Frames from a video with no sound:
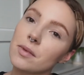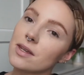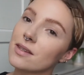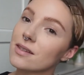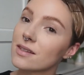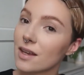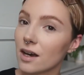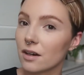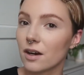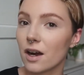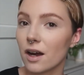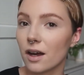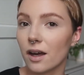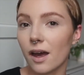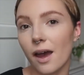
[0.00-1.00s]
Sarah
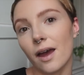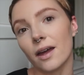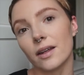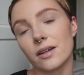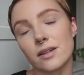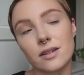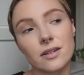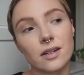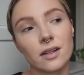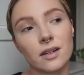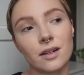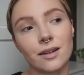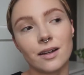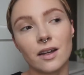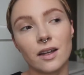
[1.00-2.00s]
and
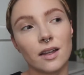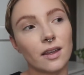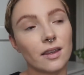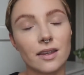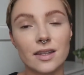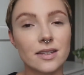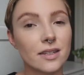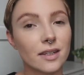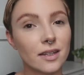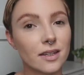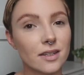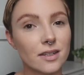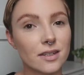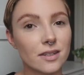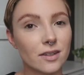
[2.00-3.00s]
this
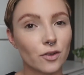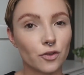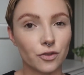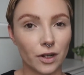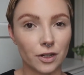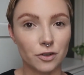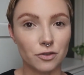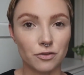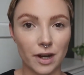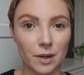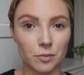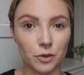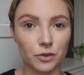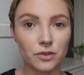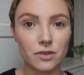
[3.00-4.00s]
is Freckled
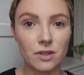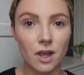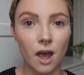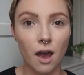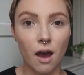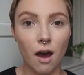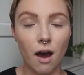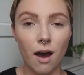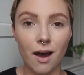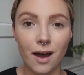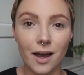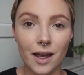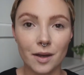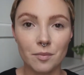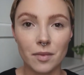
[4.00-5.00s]
Rambles.
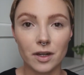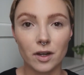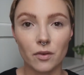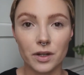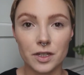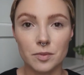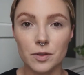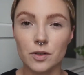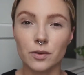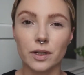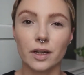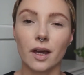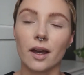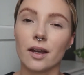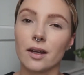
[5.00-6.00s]
I'm going to be doing
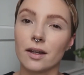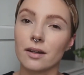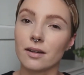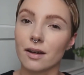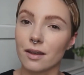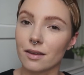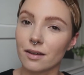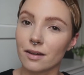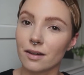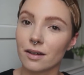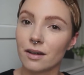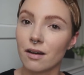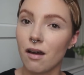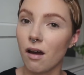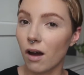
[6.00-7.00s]
another
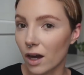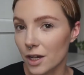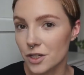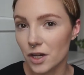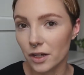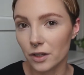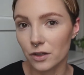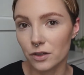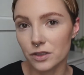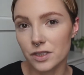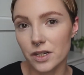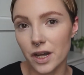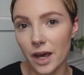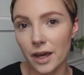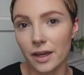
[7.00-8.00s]
eyeshadow look
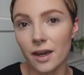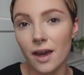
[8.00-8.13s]
today.